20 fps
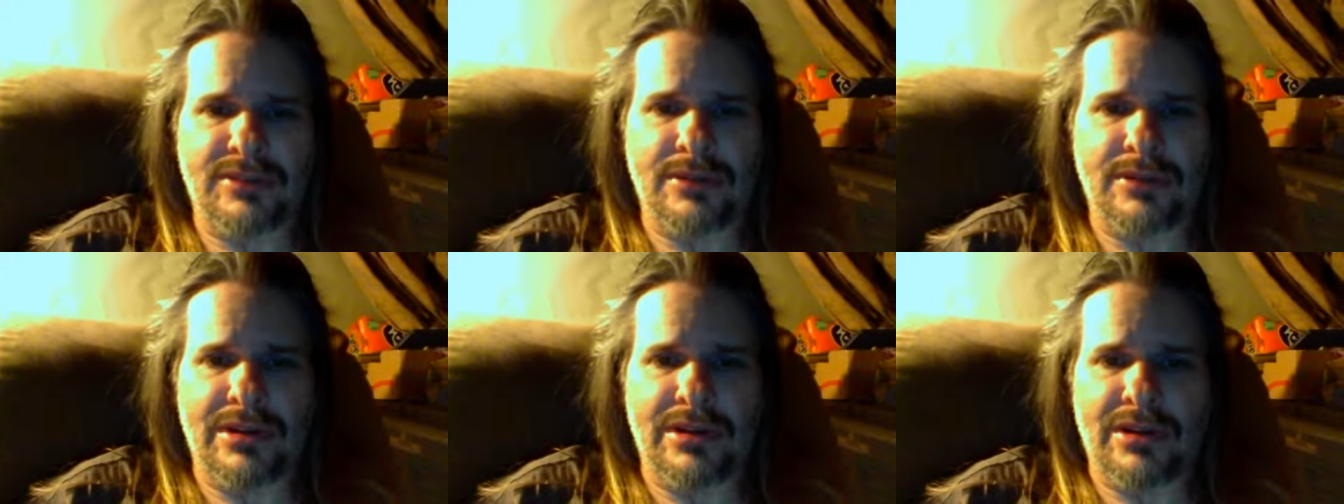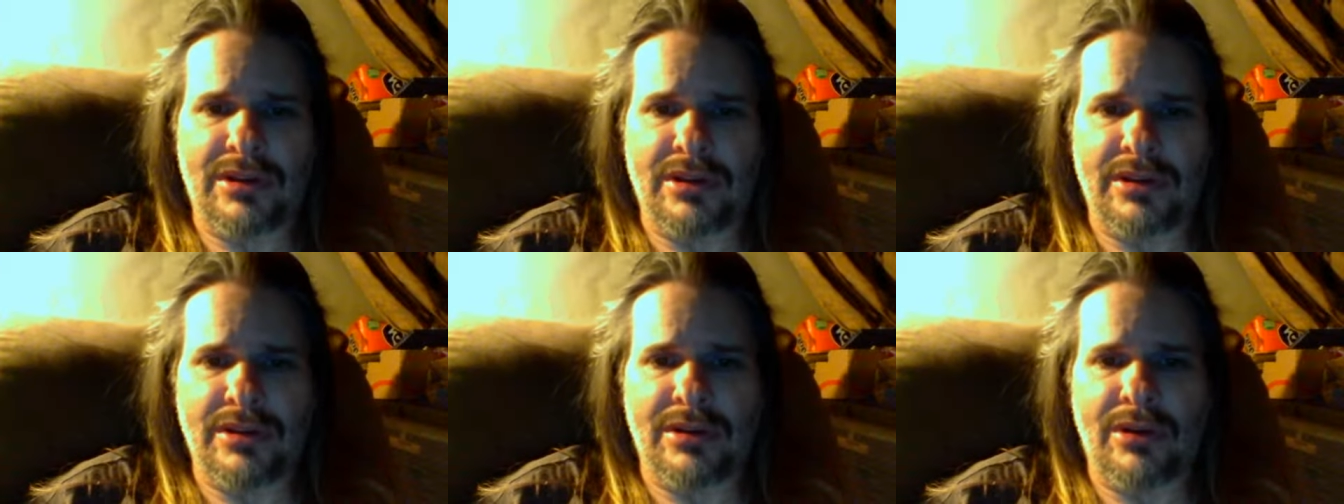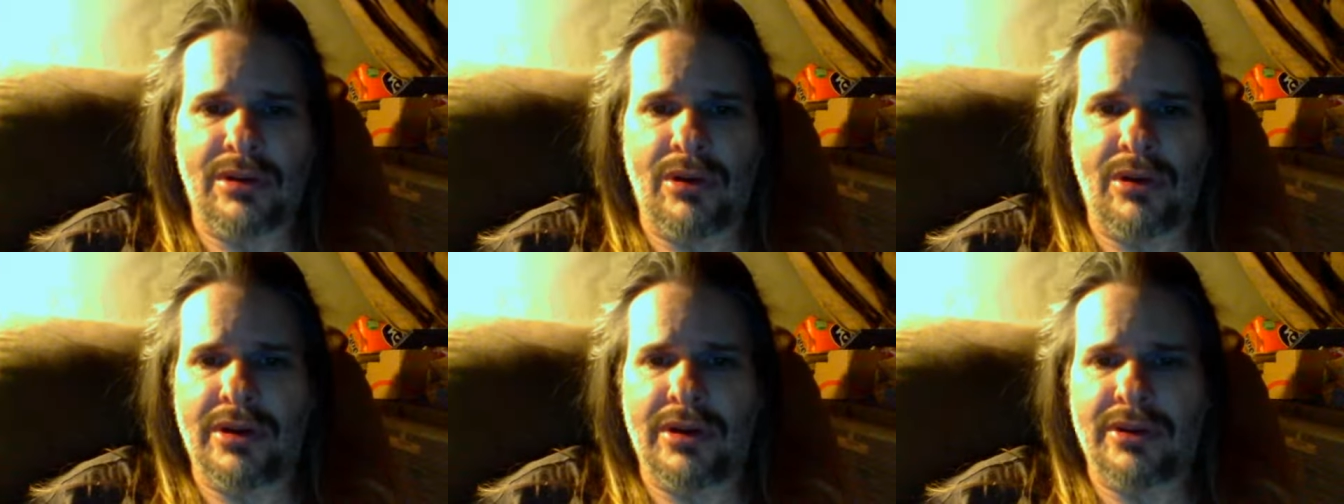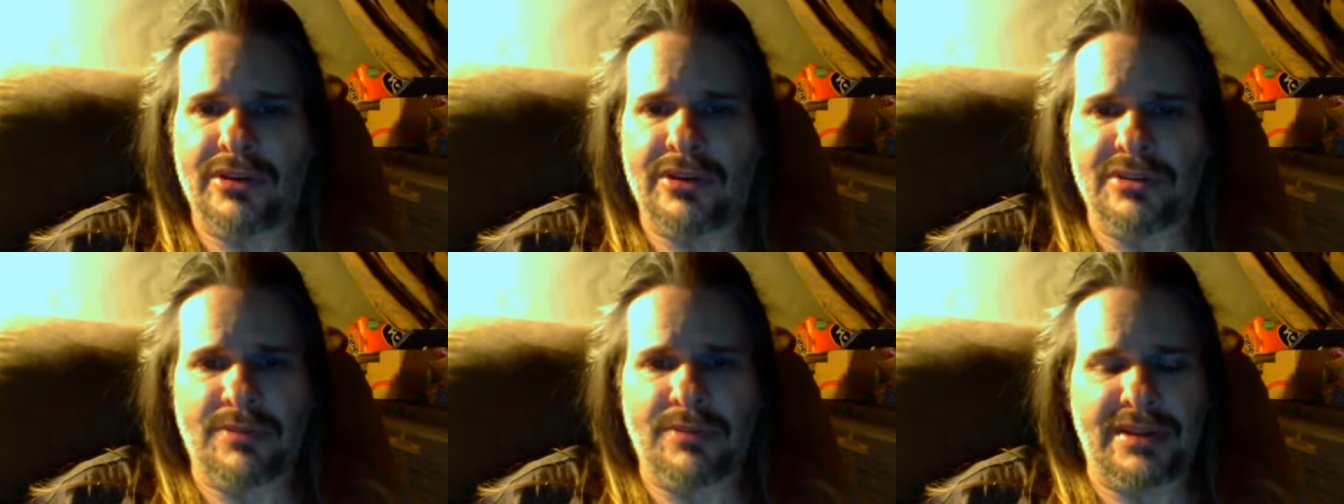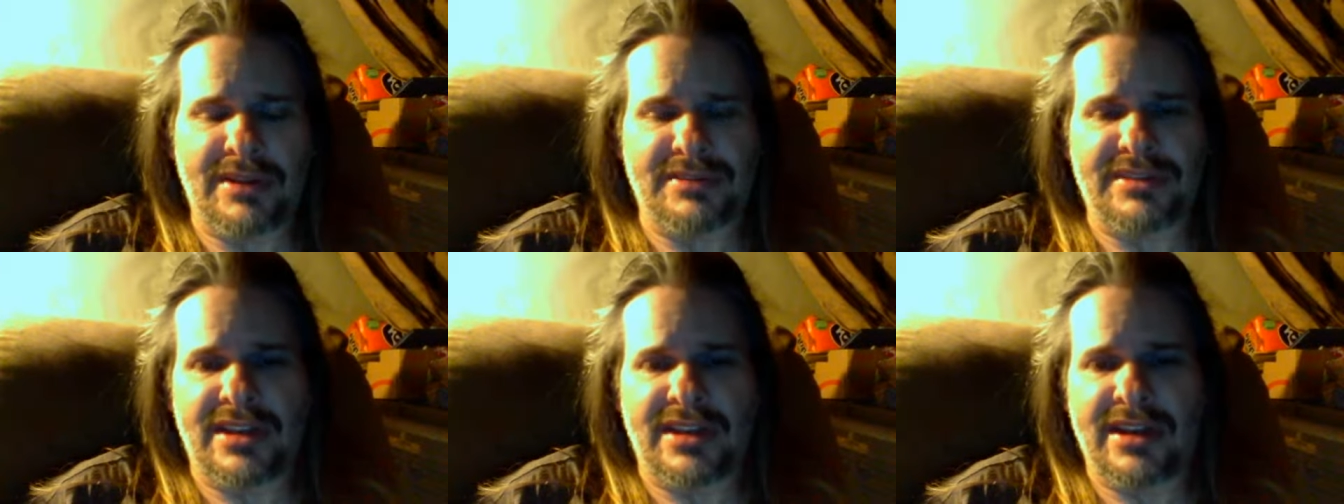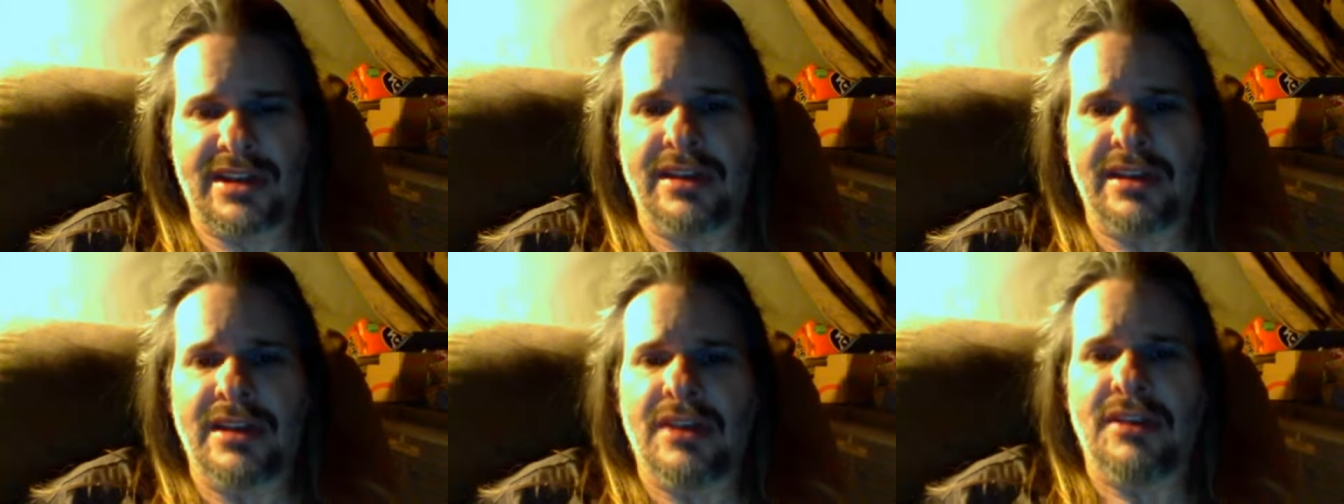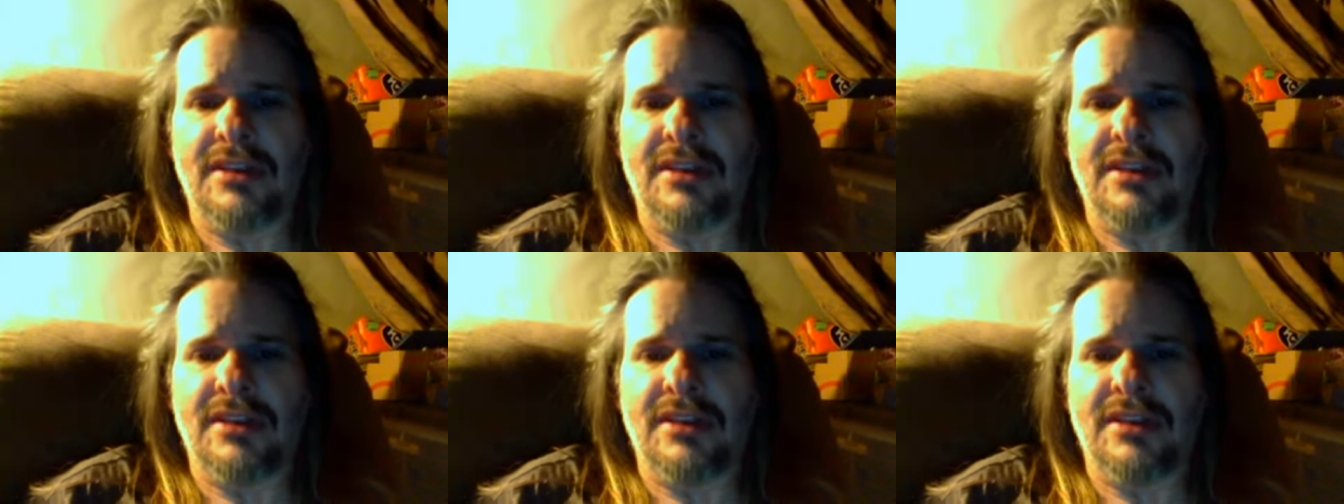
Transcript: to a lawyers might say